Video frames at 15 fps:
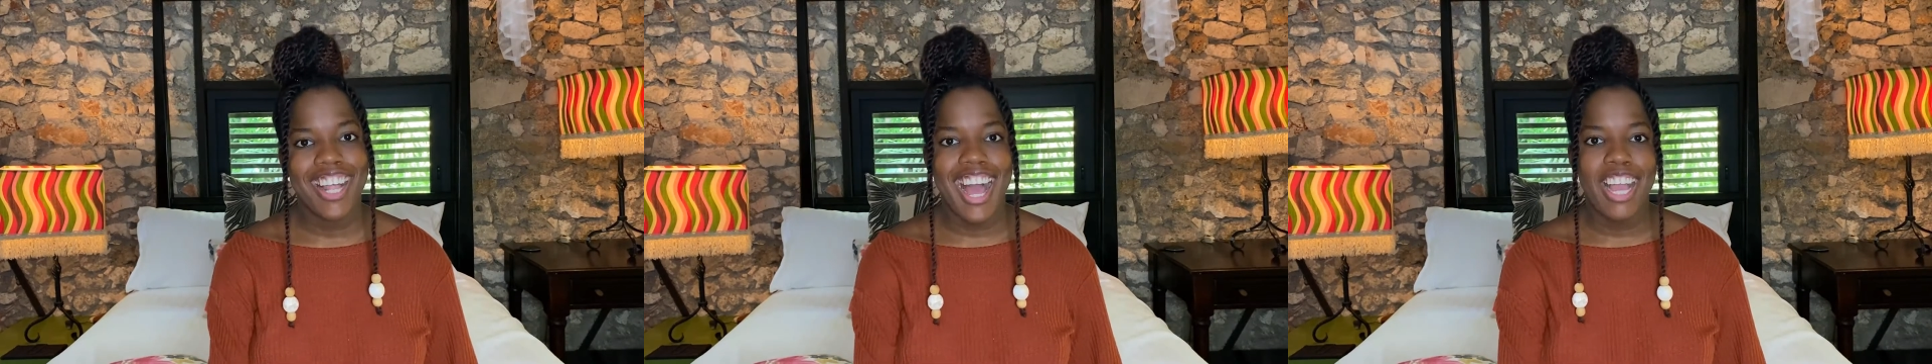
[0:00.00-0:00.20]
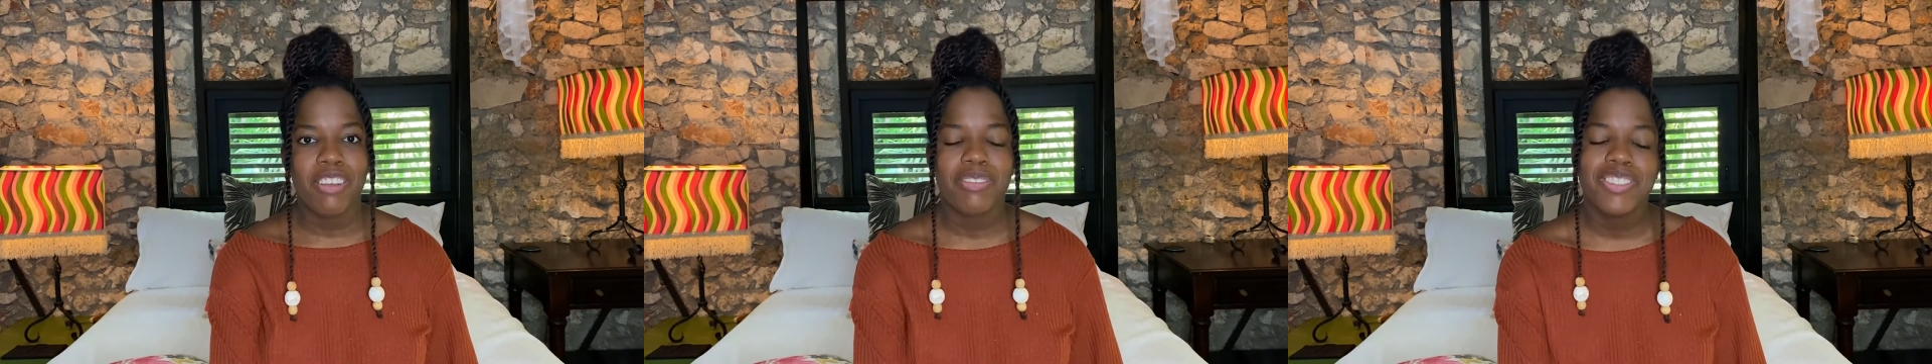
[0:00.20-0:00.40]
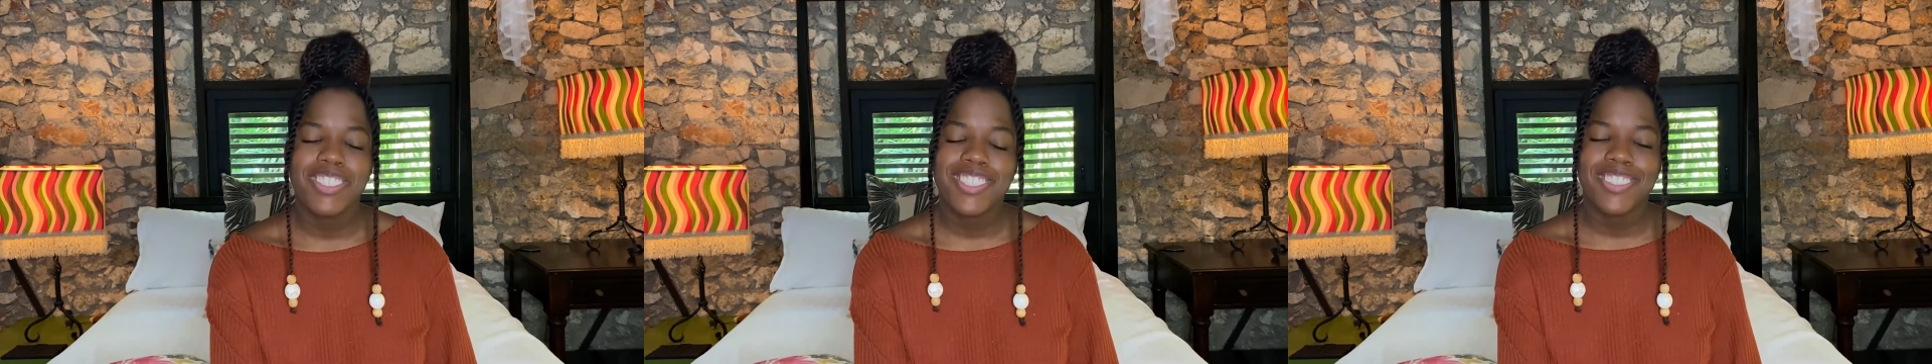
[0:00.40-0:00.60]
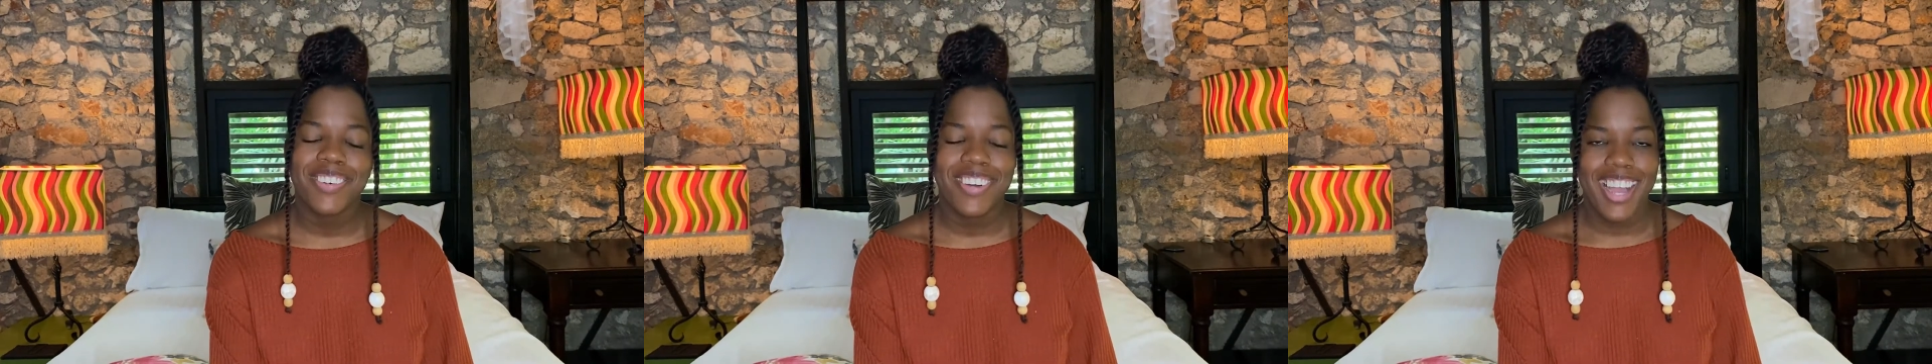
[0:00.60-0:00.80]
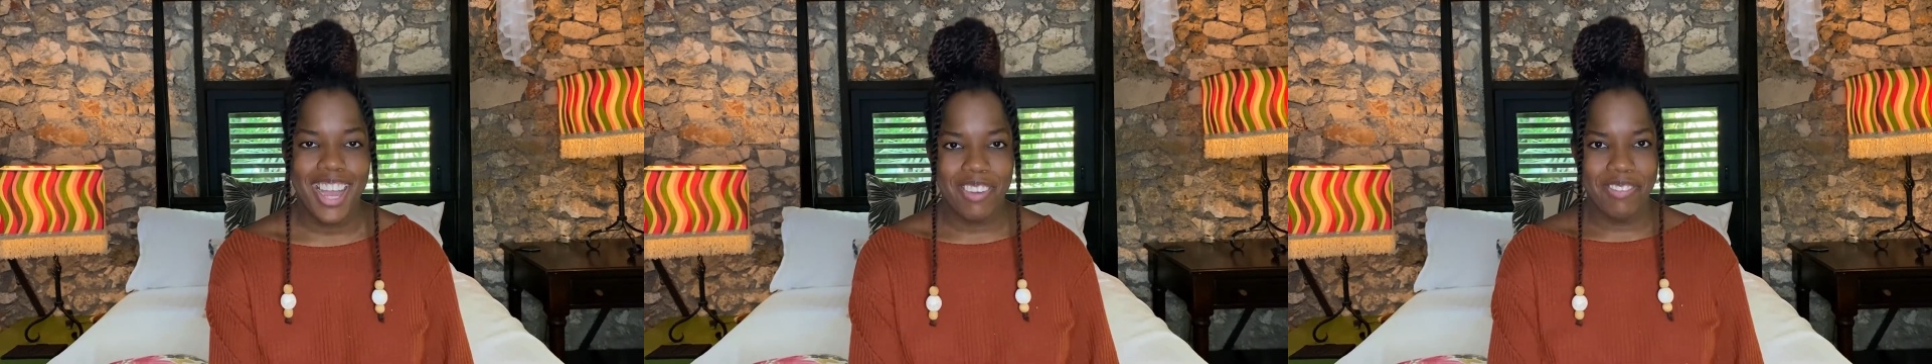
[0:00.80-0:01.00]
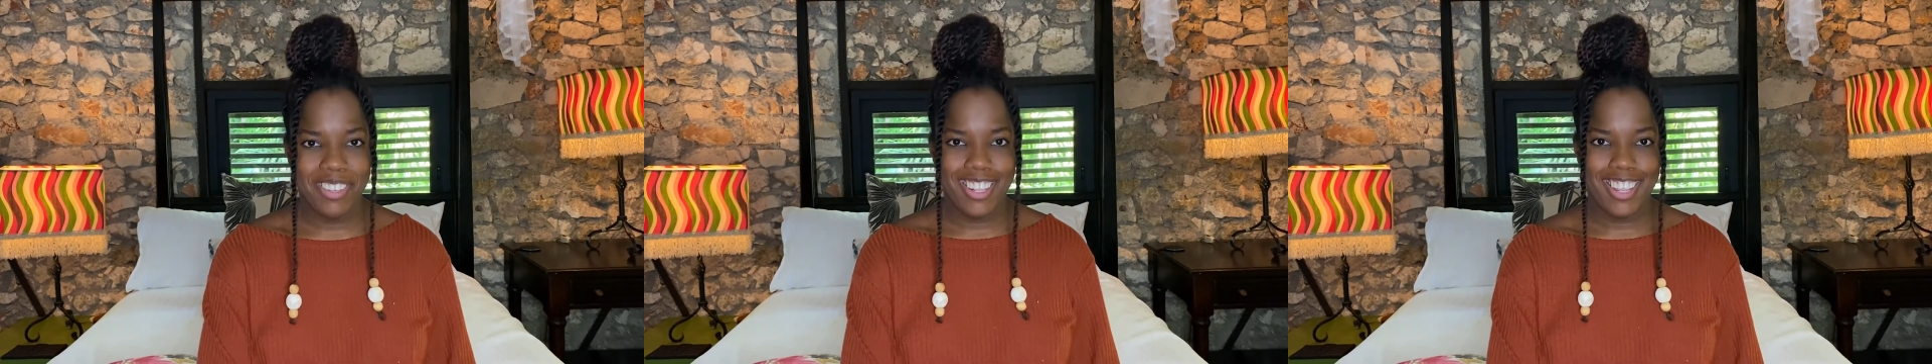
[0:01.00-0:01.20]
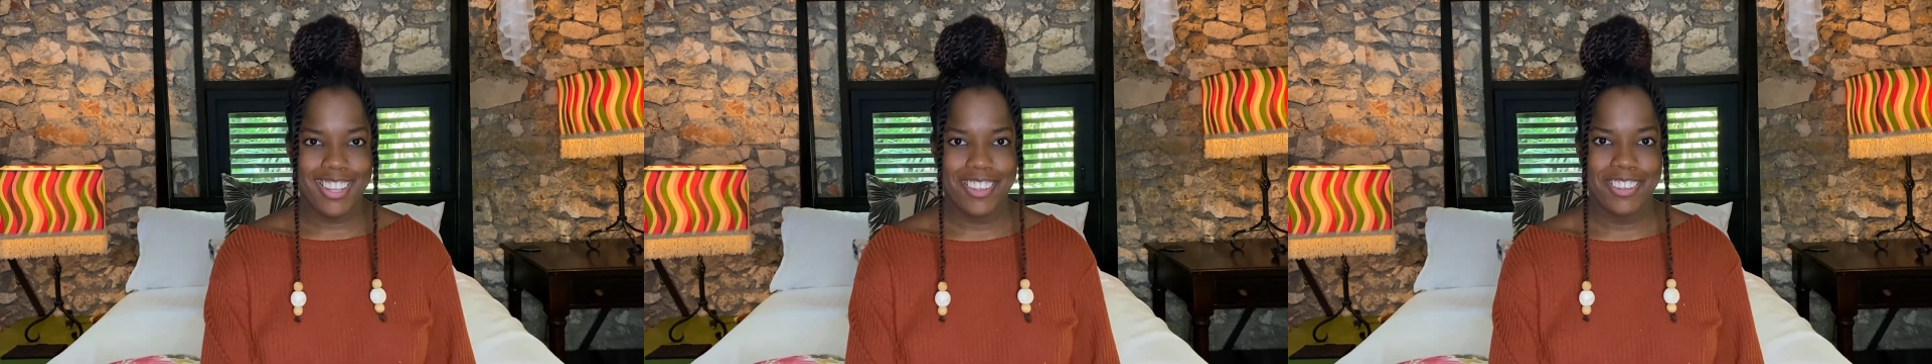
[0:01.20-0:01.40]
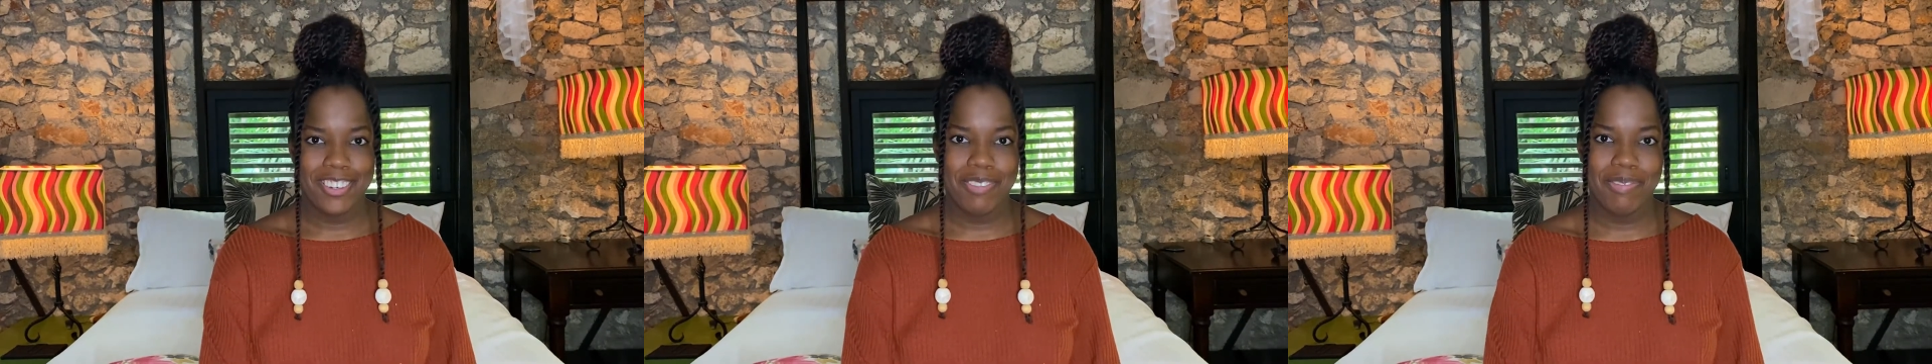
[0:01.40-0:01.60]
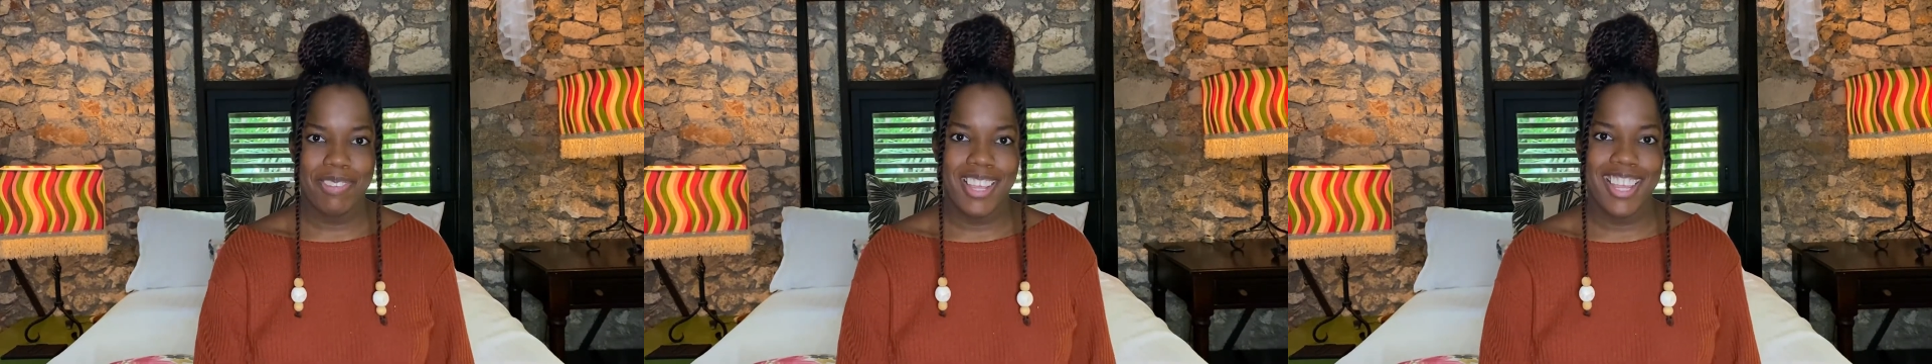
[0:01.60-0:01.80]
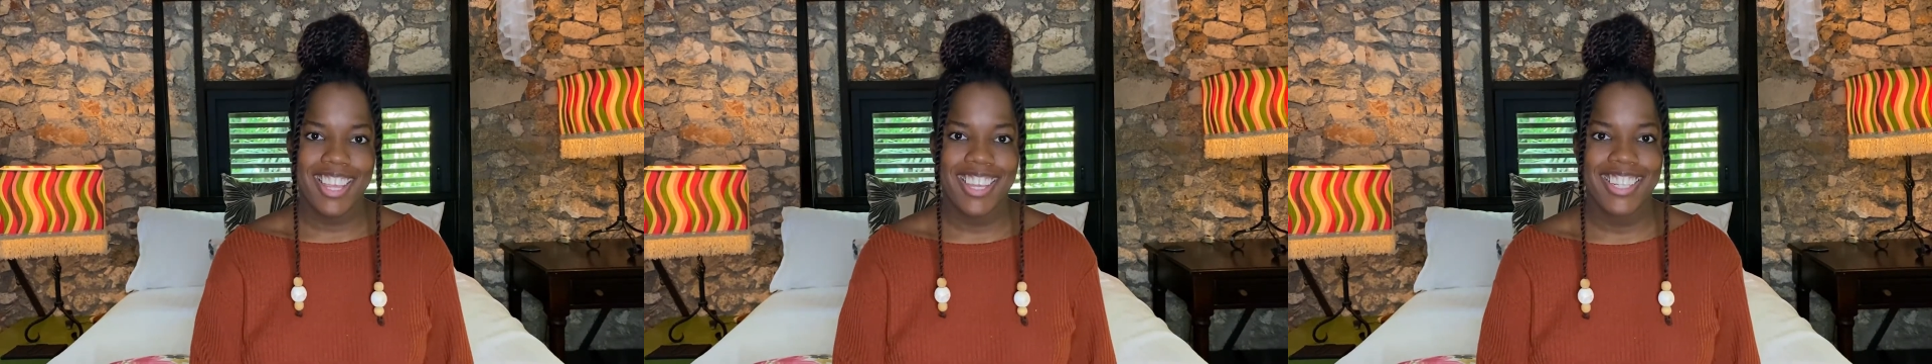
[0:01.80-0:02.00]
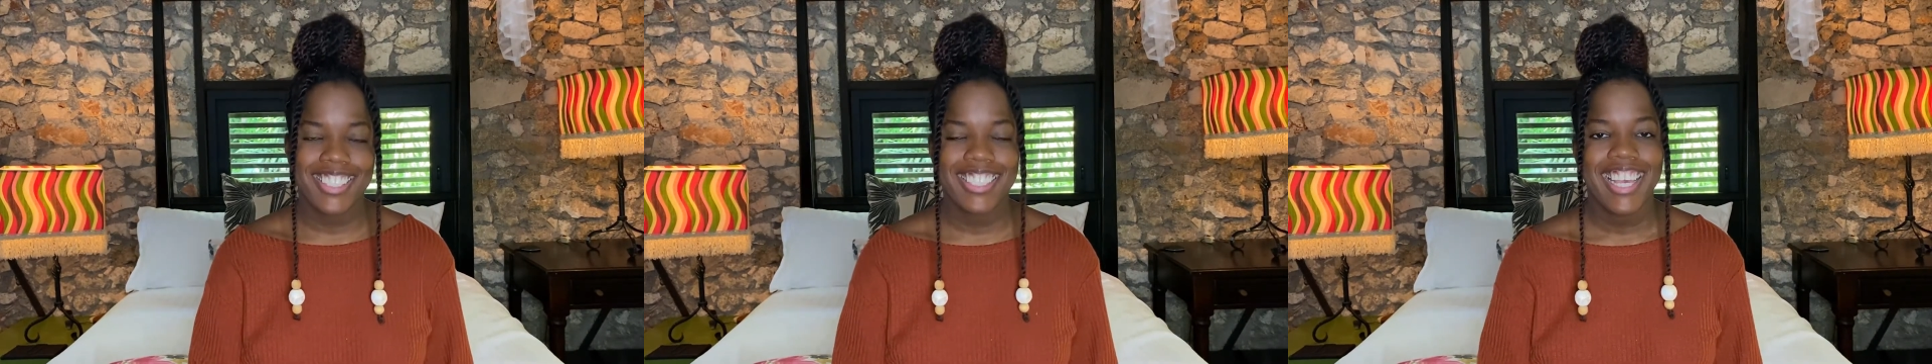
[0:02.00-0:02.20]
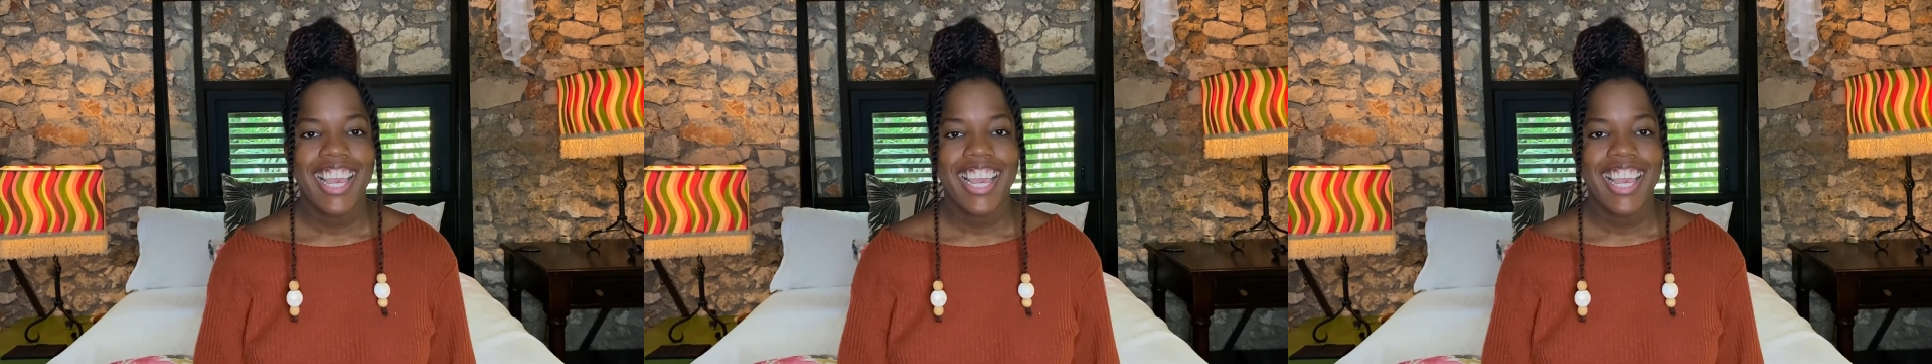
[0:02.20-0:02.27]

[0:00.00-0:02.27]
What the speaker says: I'm so happy that you could make it.